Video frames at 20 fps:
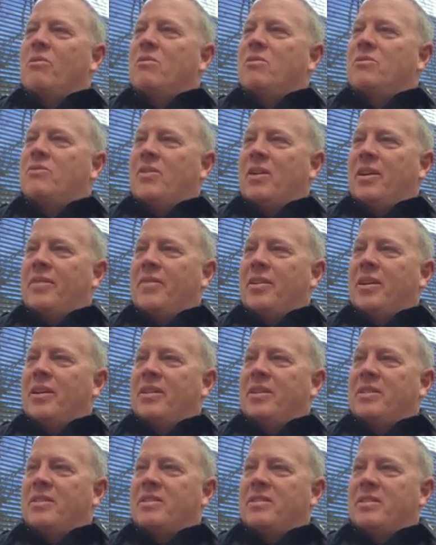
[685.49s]
first five
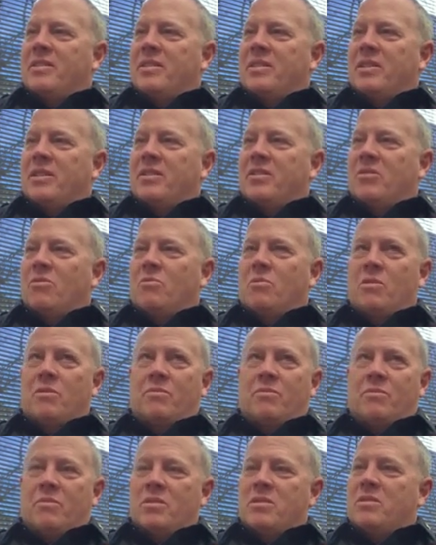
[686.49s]
kids into
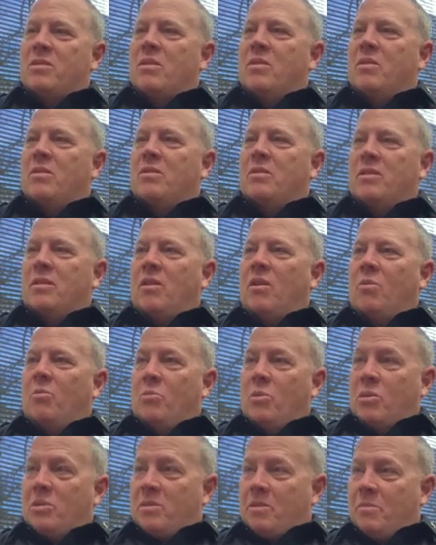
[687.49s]
what was our
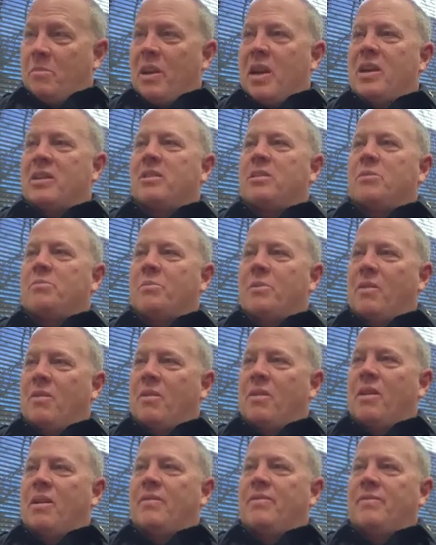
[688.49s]
called Books and Badges
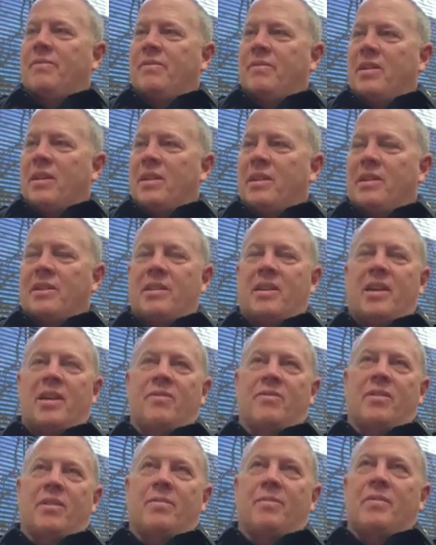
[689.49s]
program, mm-hmm. and it
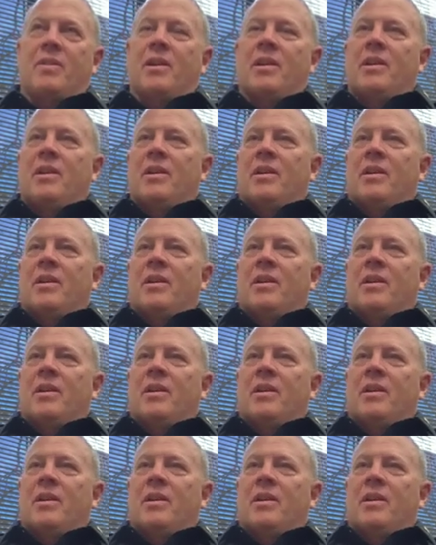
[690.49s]
gave them